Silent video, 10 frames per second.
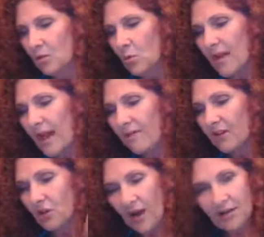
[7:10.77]
we have
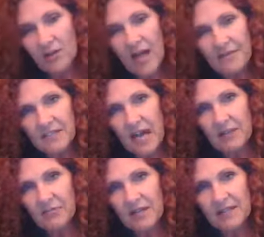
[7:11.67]
a greater
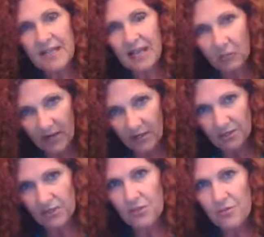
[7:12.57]
lifetime risk and we
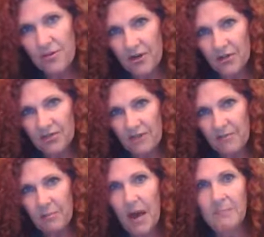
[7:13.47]
are two thirds of
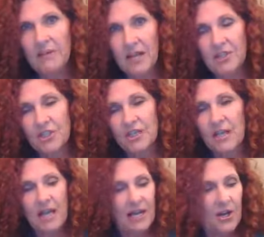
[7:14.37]
the population.
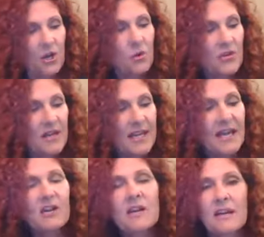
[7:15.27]
And who are the
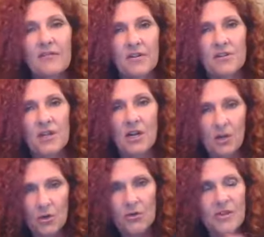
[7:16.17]
caregivers?
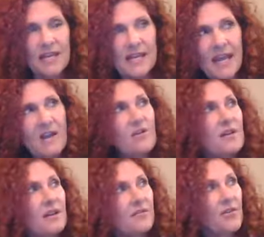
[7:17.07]
Who are the
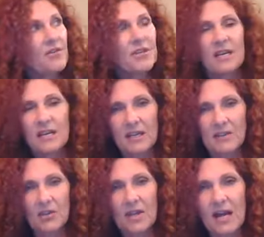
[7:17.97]
caregivers in
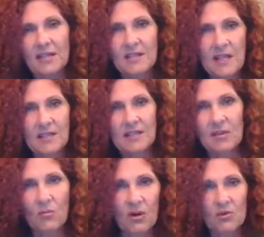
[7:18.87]
the United States
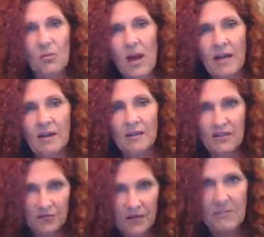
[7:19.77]
and worldwide?
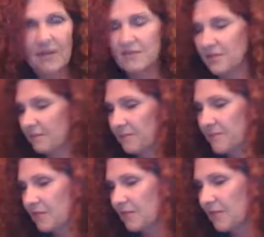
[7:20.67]
It's females.
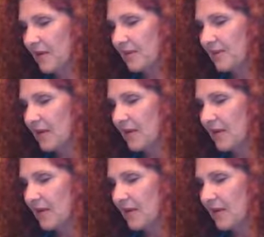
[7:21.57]
It's females.